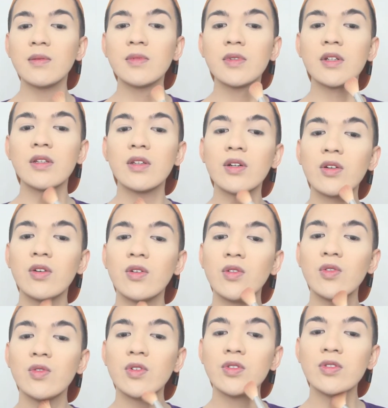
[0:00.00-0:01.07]
I'm gonna
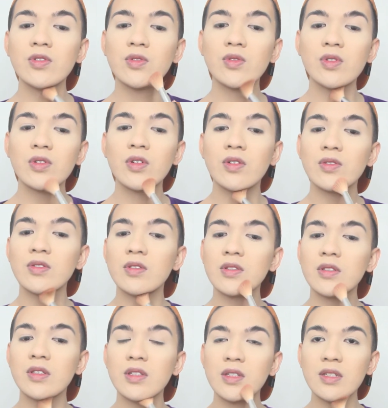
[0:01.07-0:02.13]
contour also
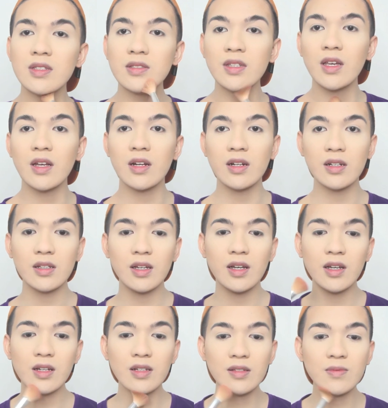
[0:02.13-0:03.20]
this
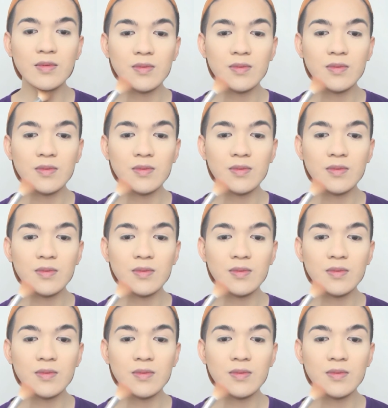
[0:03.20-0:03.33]
area.